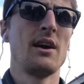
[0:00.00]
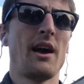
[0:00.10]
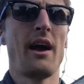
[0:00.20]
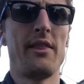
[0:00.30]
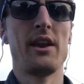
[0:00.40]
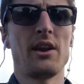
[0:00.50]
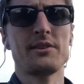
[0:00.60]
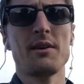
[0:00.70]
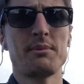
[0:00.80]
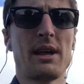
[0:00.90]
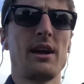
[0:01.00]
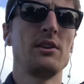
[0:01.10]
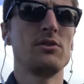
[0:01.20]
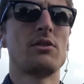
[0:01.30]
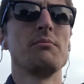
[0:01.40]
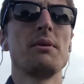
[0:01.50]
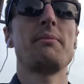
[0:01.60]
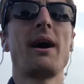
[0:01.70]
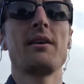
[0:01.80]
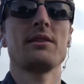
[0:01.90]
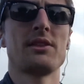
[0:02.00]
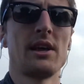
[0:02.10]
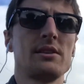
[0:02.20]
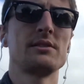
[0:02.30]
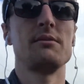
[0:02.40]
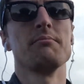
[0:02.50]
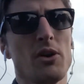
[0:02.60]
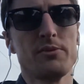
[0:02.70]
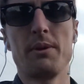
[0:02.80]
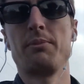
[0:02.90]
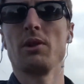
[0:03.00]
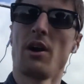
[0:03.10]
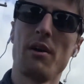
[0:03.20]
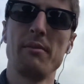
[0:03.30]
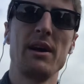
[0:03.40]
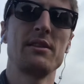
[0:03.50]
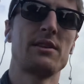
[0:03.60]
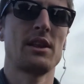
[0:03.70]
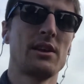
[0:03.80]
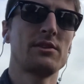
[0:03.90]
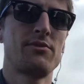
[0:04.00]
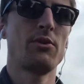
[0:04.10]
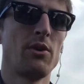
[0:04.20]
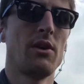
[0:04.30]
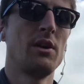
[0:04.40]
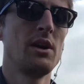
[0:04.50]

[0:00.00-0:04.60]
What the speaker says: And then on top of that, you can be buying the things, and most people are buying the things for,